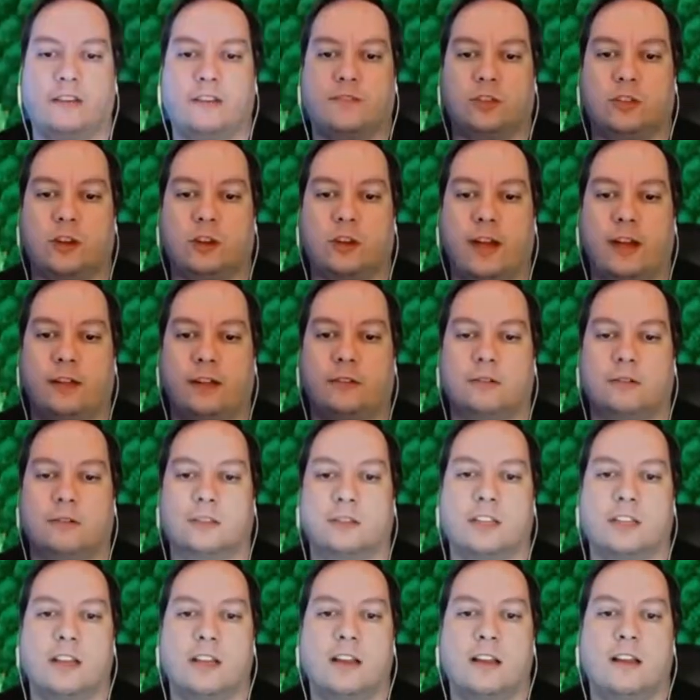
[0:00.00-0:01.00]
of
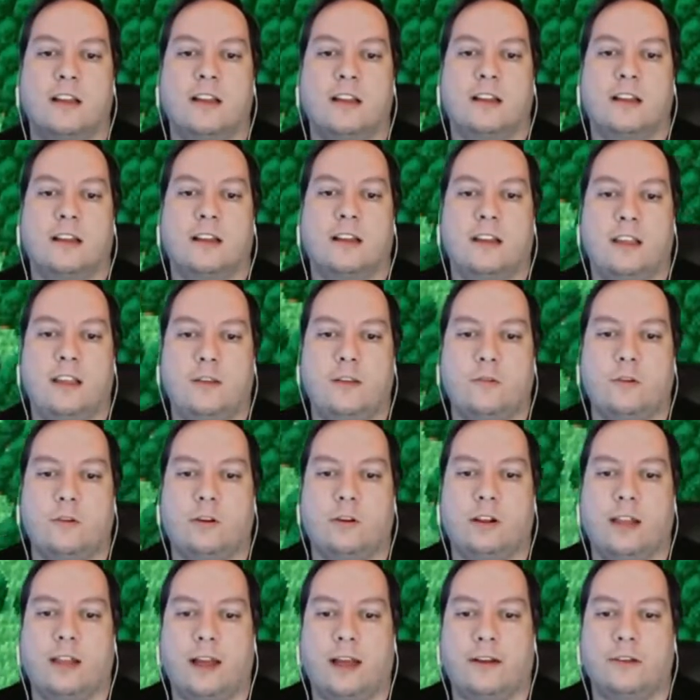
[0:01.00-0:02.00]
Trials, he
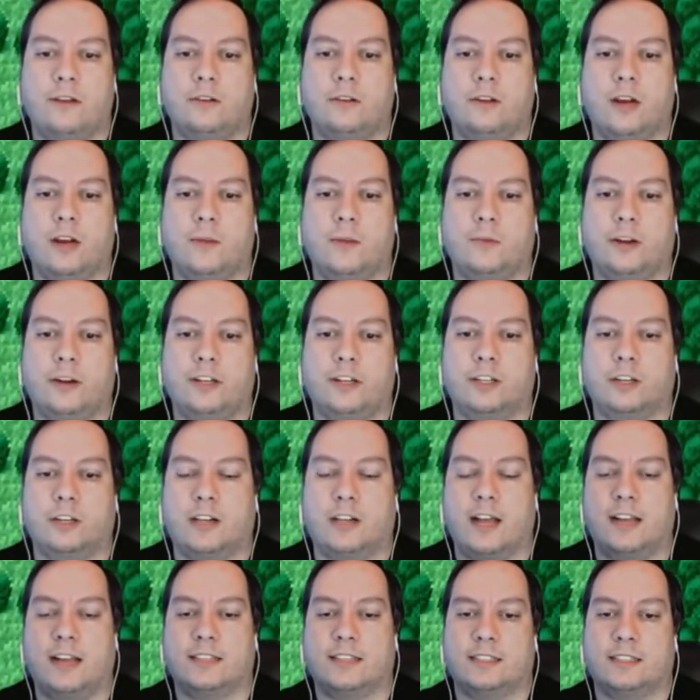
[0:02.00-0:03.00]
will allow you to upgrade your
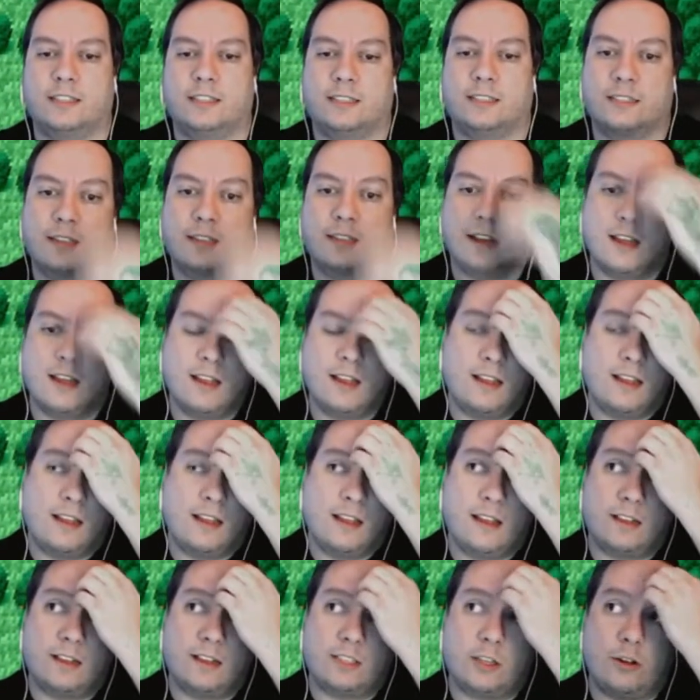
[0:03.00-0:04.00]
classes.
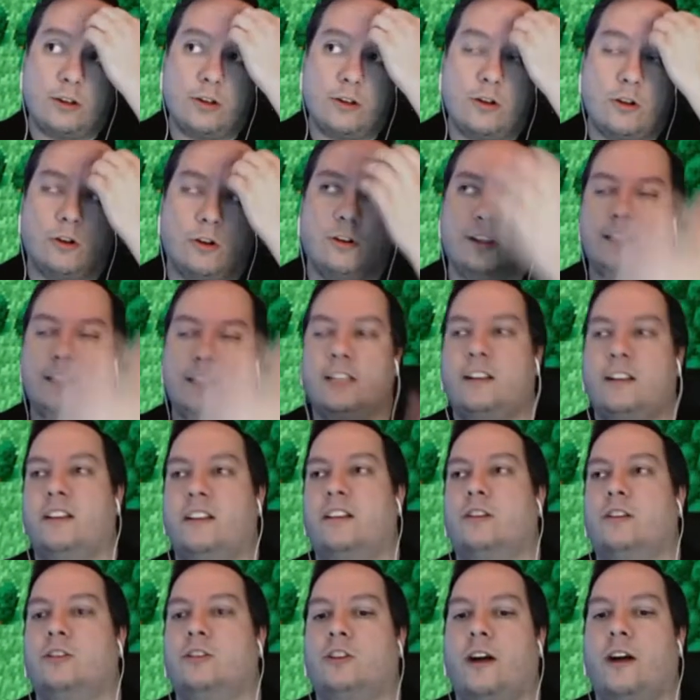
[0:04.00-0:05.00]
So you go to the
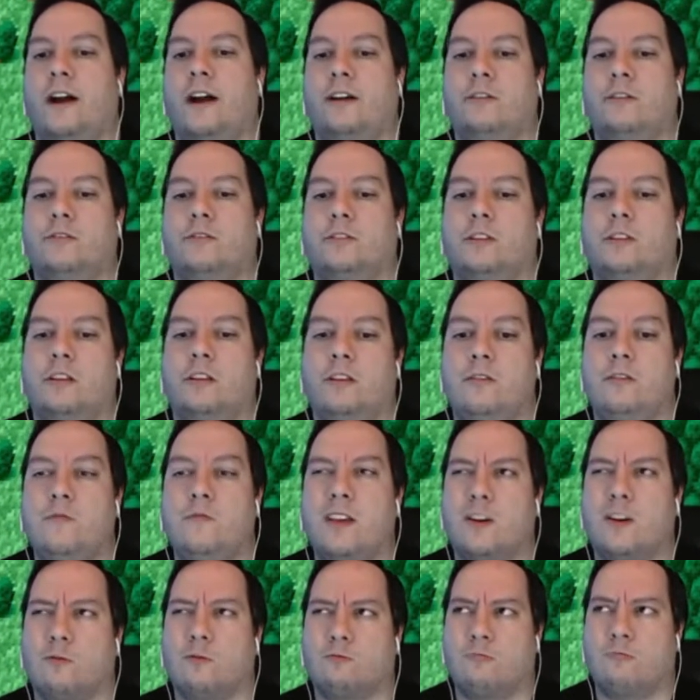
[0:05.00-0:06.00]
Citadel Trials, you
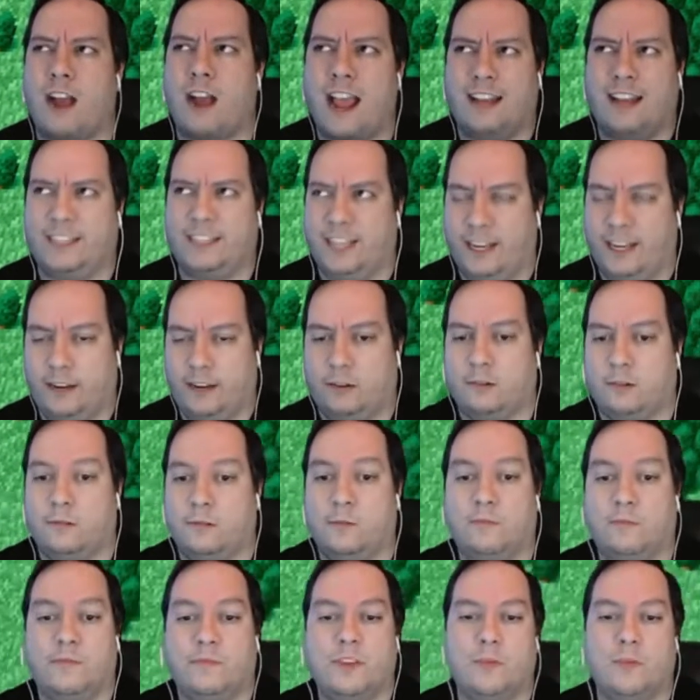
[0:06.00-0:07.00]
get a rat tail.
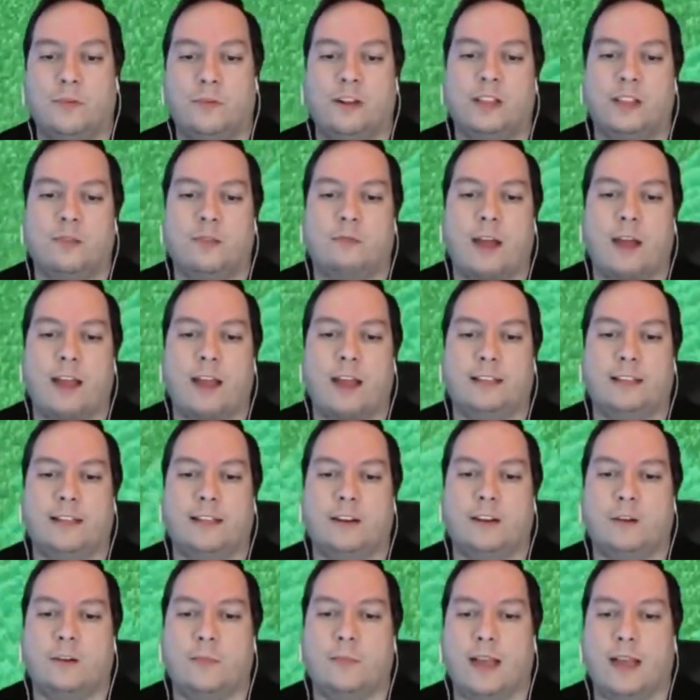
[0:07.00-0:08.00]
You bring the rat
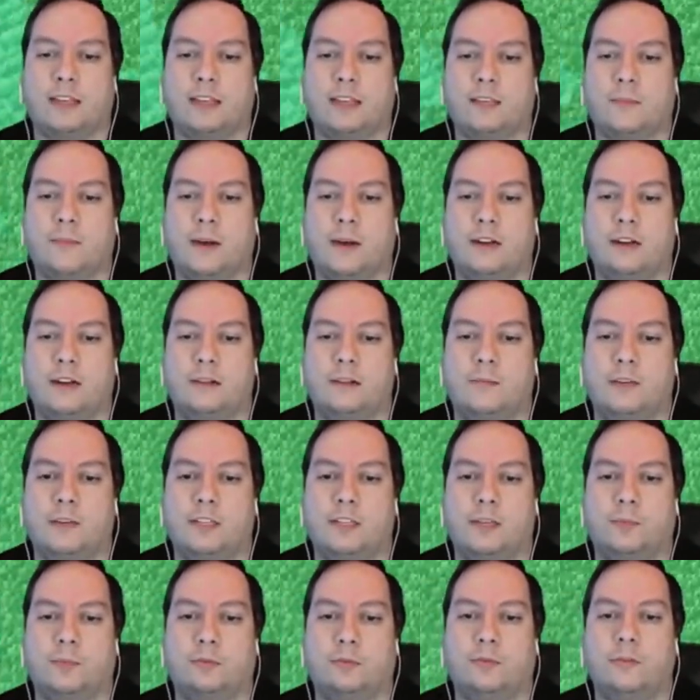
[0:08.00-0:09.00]
tail back to
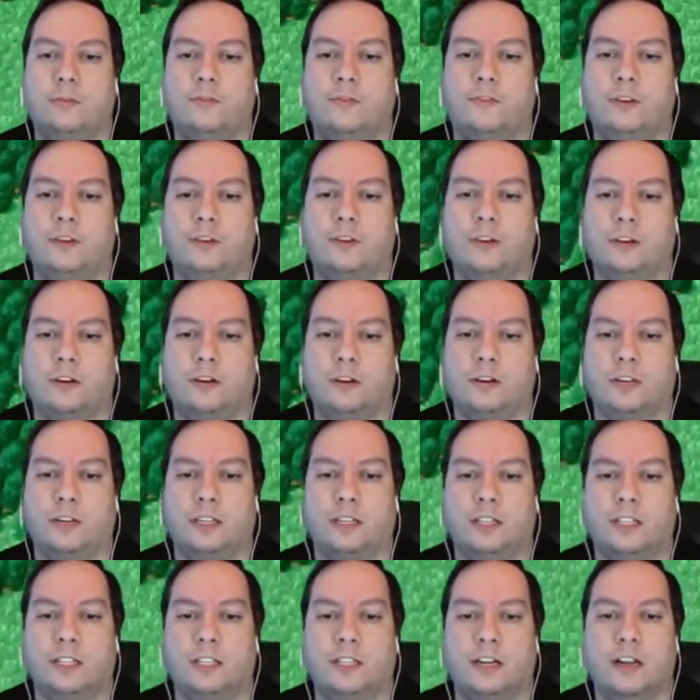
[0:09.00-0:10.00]
Bahamut to prove your
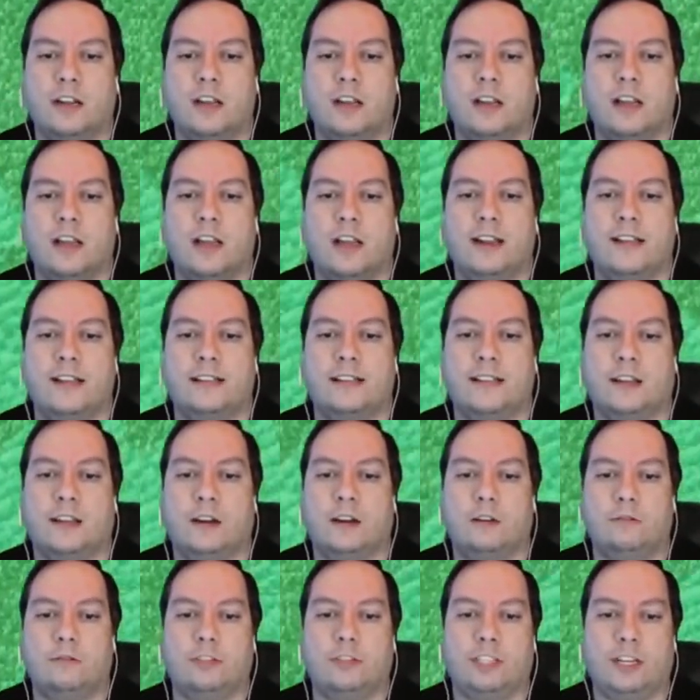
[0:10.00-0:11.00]
courage. And he's like,
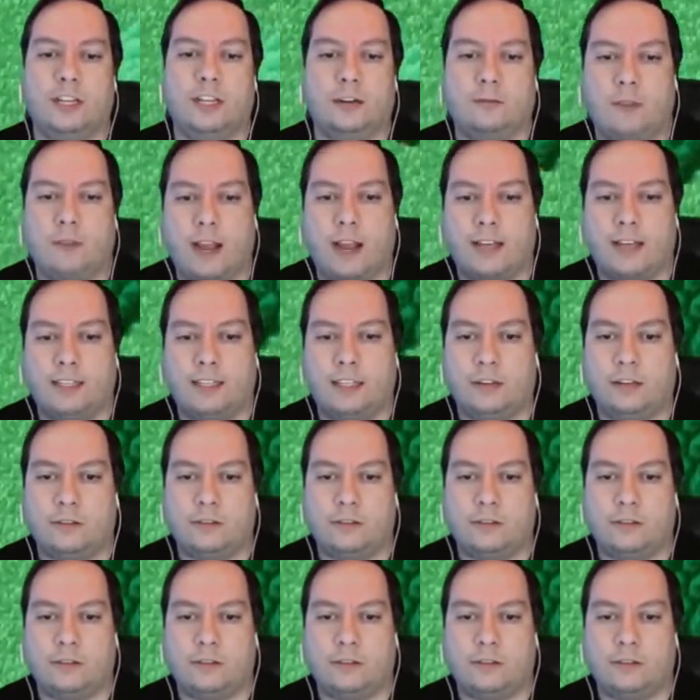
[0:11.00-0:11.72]
oh shit, a rat tail?